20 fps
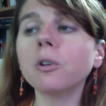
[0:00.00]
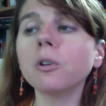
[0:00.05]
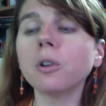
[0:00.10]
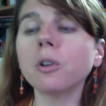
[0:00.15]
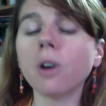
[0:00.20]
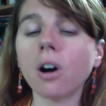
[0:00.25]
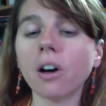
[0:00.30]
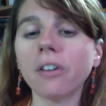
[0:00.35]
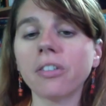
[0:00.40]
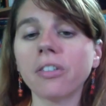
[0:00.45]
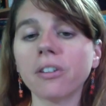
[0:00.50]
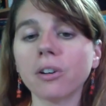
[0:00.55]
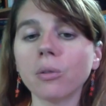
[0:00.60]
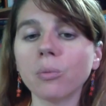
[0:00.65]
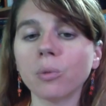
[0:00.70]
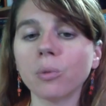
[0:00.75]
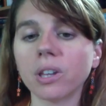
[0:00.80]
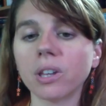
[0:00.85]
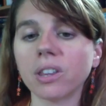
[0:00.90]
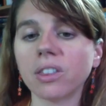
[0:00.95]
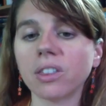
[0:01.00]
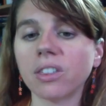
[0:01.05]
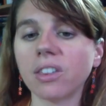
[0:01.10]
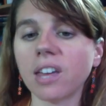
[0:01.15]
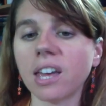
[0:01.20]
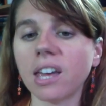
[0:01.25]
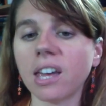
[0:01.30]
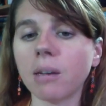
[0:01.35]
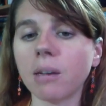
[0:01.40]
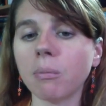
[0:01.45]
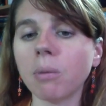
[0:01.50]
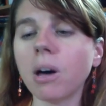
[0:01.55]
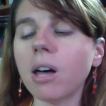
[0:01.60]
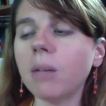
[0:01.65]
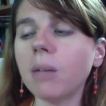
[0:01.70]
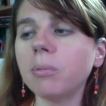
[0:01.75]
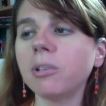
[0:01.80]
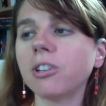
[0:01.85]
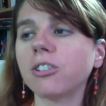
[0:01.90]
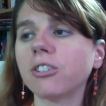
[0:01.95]
an author with a
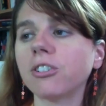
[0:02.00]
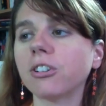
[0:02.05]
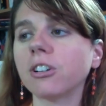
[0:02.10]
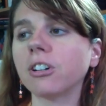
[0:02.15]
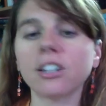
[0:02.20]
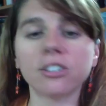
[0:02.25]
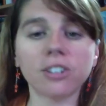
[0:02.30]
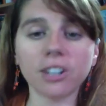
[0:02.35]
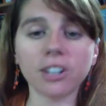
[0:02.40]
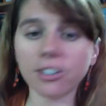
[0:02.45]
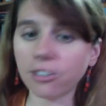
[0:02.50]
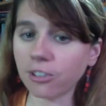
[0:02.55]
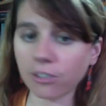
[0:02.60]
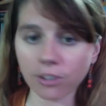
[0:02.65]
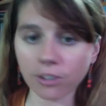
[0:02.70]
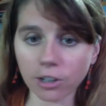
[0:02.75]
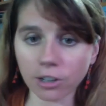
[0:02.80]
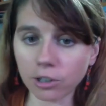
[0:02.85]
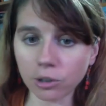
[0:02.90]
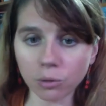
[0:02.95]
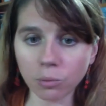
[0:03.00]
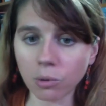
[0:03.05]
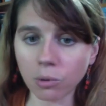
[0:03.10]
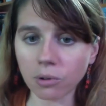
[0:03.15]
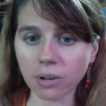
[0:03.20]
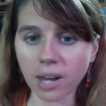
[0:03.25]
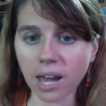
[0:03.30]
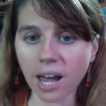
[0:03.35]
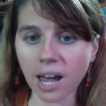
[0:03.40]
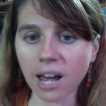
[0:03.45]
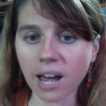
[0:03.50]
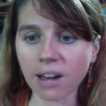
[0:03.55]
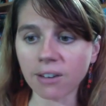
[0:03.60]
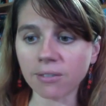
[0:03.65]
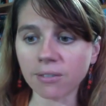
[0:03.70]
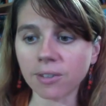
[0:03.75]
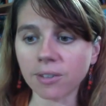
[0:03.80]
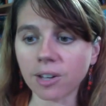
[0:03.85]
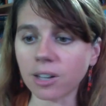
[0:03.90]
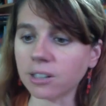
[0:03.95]
publisher, chances are you won't
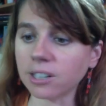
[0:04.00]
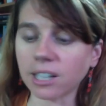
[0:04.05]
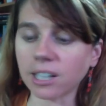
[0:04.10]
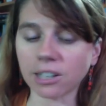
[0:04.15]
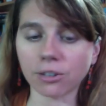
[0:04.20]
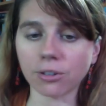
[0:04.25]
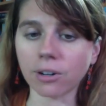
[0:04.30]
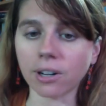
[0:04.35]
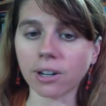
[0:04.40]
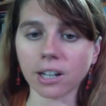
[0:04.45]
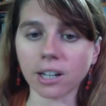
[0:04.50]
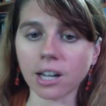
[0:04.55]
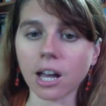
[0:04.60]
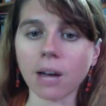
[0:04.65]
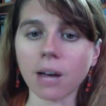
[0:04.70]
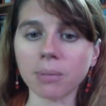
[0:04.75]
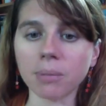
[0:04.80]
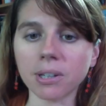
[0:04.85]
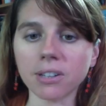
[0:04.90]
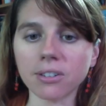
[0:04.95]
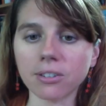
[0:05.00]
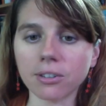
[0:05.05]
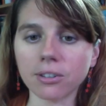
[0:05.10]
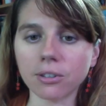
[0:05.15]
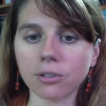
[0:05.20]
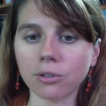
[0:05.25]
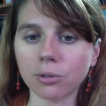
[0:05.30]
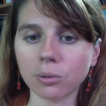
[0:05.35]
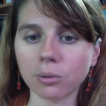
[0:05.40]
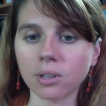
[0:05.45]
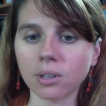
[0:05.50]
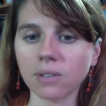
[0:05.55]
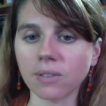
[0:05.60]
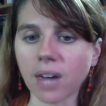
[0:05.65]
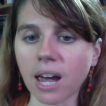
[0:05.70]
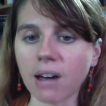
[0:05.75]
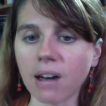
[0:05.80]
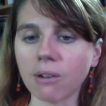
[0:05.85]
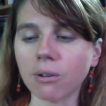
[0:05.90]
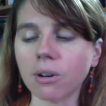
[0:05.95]
have electronic copies to give
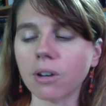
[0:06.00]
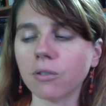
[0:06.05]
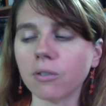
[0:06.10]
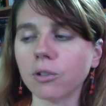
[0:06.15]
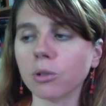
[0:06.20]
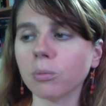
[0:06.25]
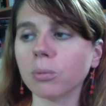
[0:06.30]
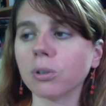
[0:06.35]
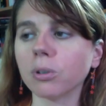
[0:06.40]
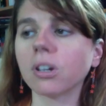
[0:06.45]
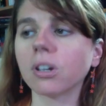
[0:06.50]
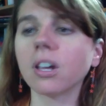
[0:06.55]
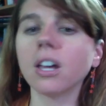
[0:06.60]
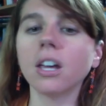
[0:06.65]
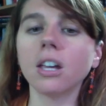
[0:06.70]
out of your book.